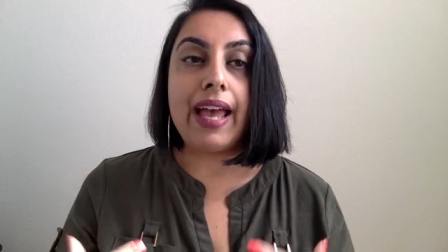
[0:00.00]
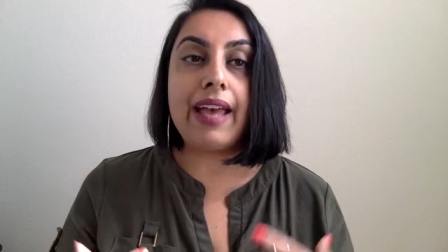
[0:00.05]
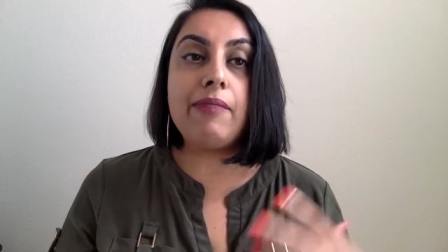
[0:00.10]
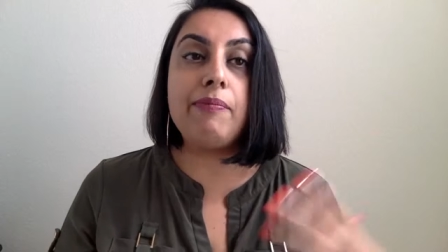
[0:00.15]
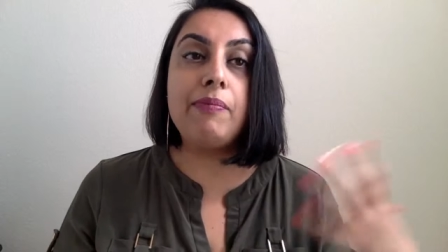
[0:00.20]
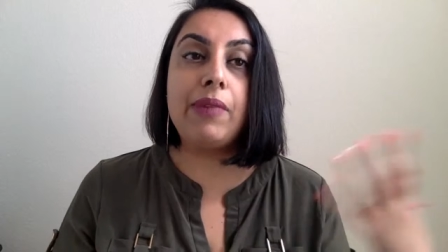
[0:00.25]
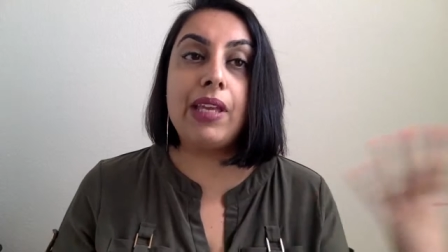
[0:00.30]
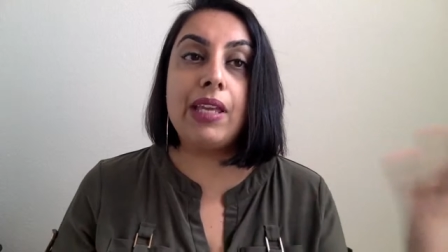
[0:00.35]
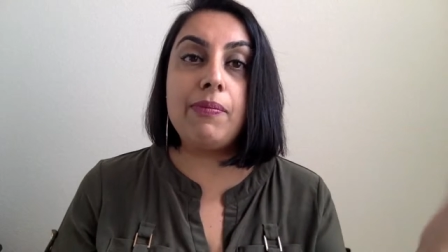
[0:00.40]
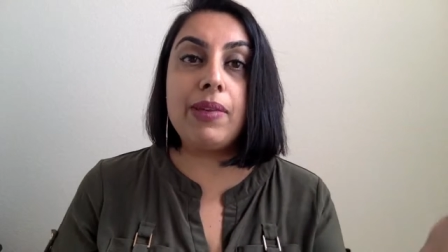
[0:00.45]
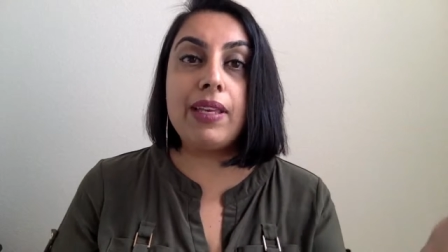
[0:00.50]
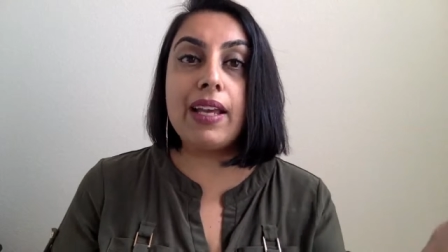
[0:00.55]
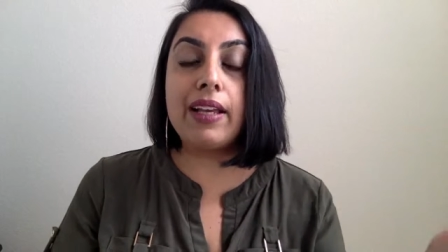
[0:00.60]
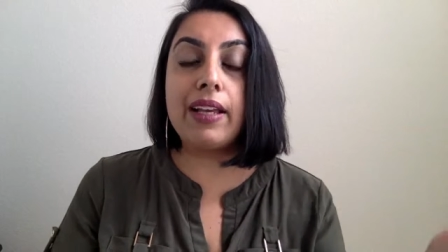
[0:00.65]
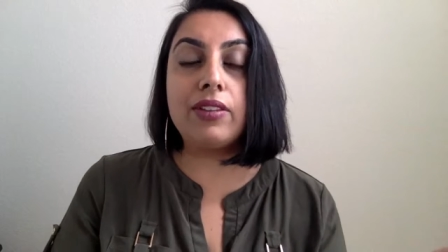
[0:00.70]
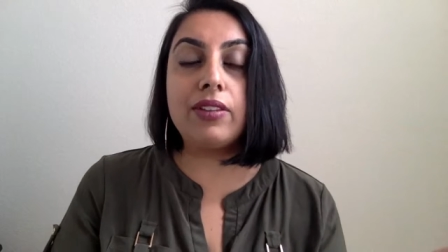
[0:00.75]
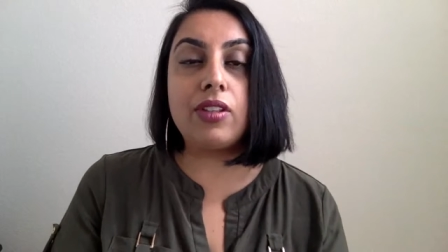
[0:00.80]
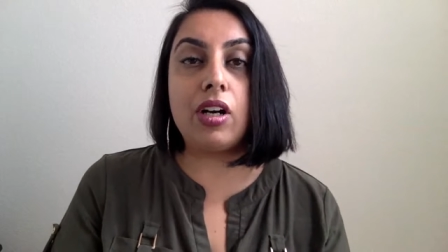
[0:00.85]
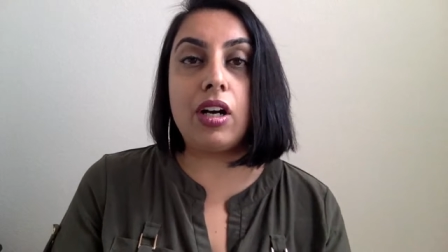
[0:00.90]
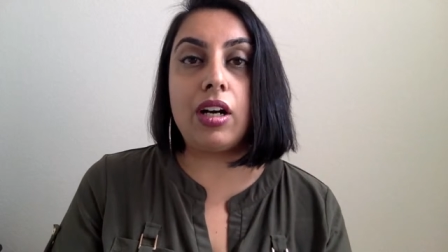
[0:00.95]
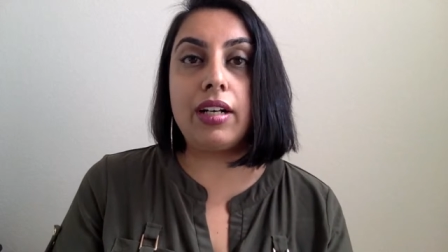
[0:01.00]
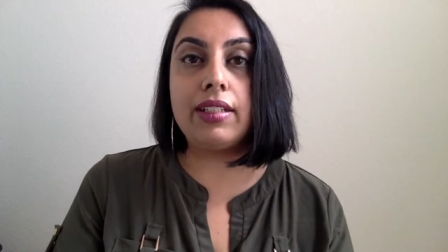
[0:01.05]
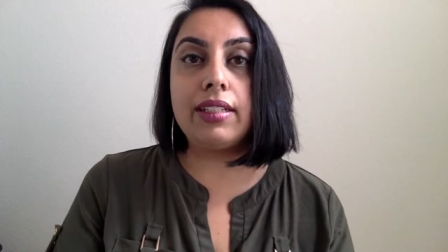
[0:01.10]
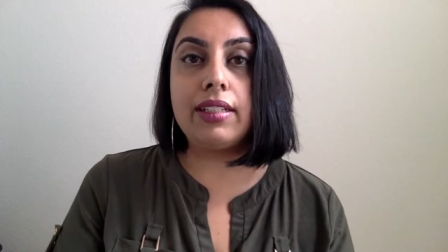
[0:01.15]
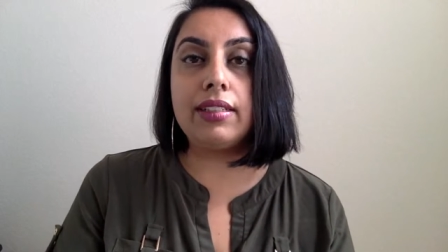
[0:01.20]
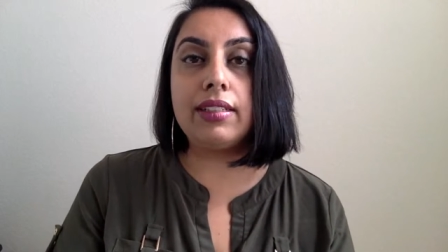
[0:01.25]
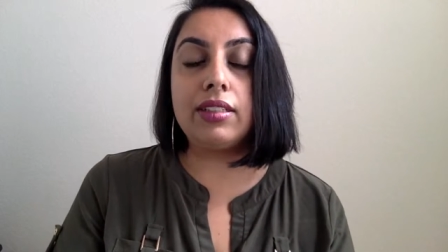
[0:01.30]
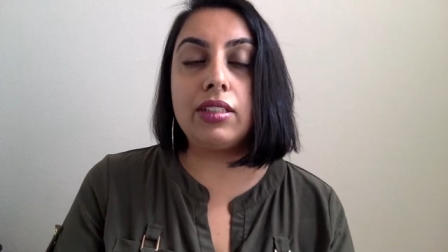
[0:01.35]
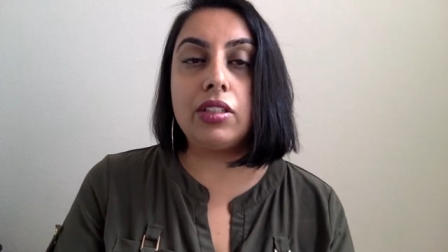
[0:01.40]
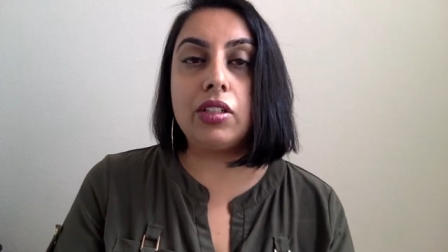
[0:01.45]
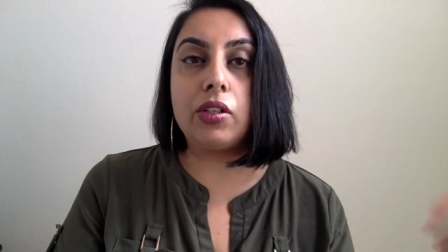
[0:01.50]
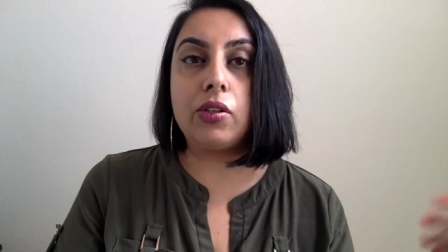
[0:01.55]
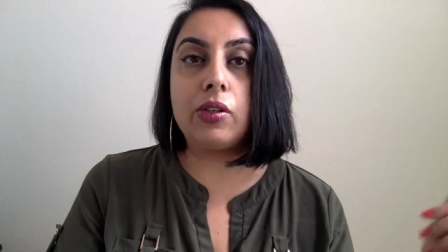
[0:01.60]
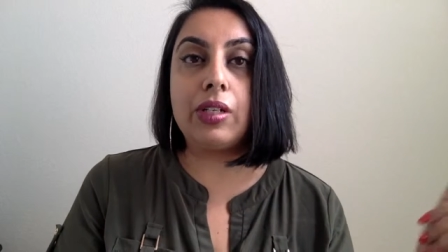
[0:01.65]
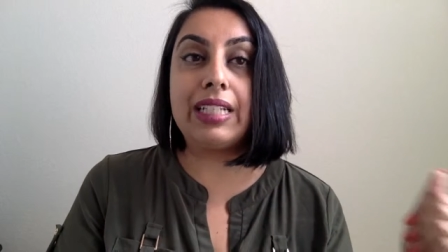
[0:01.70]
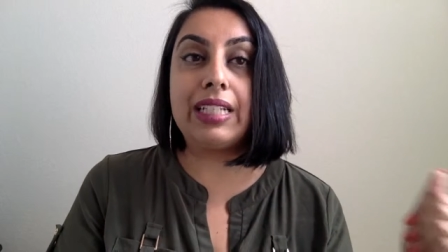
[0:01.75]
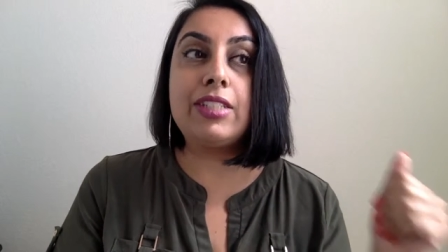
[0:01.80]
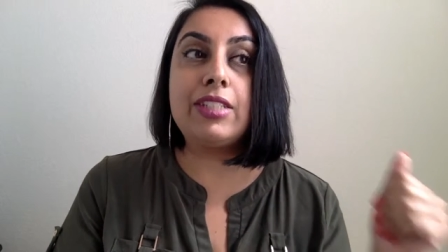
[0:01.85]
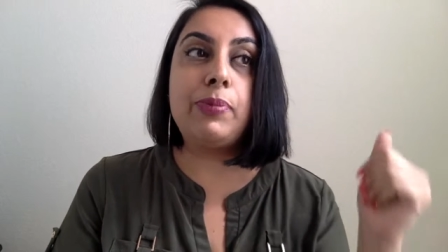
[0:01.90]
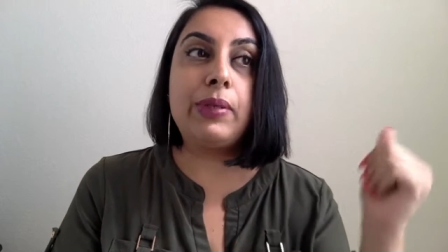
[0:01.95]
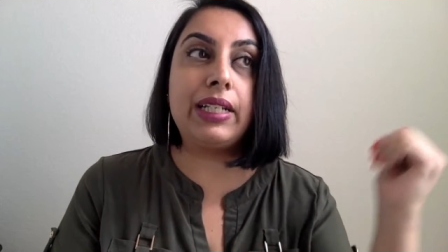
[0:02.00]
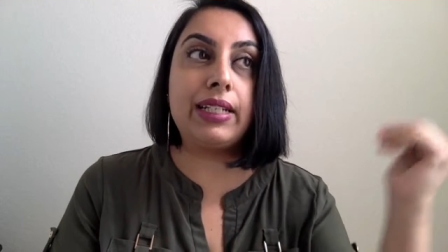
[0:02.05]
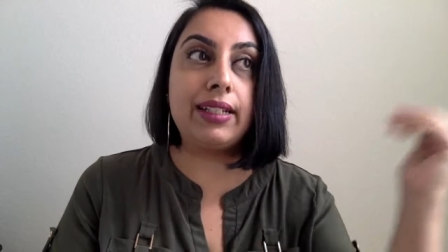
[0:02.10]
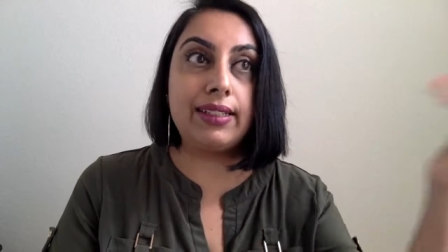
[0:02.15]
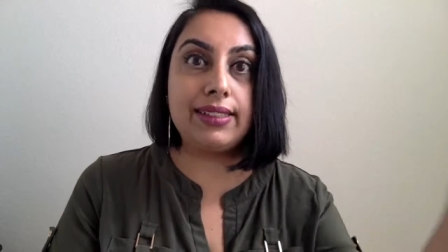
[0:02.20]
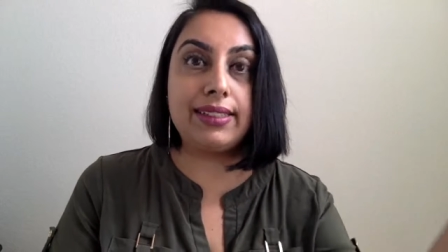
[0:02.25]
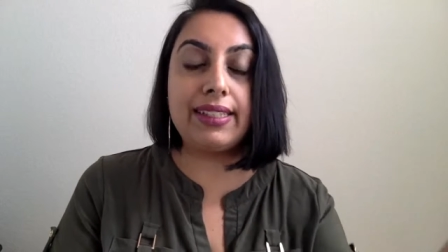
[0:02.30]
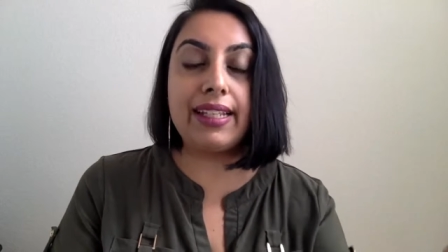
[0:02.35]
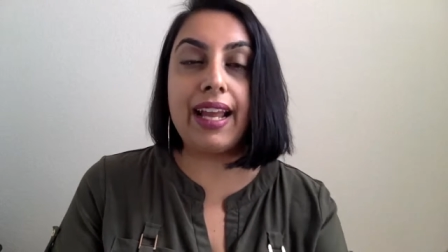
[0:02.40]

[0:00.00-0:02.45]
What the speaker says: And maybe I thought, it's because